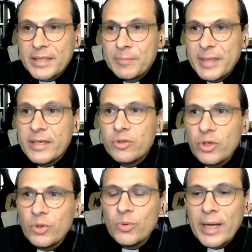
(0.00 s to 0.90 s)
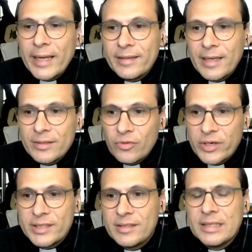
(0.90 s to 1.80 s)
speak to you and
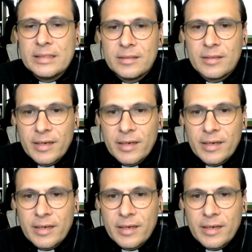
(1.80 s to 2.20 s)
address this